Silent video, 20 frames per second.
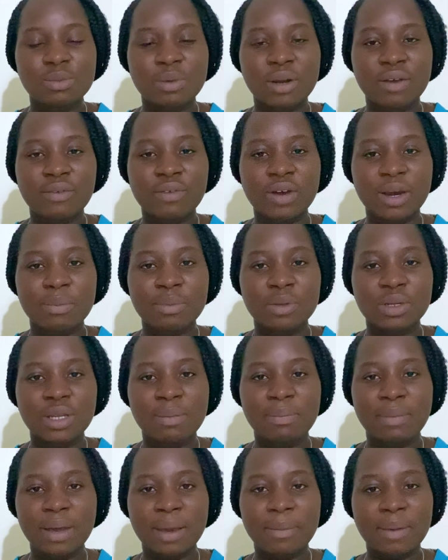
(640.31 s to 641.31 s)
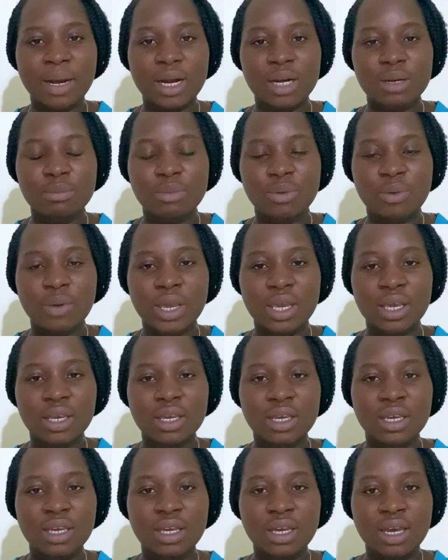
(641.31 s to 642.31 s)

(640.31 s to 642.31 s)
whenever I pull up my PowerPoint.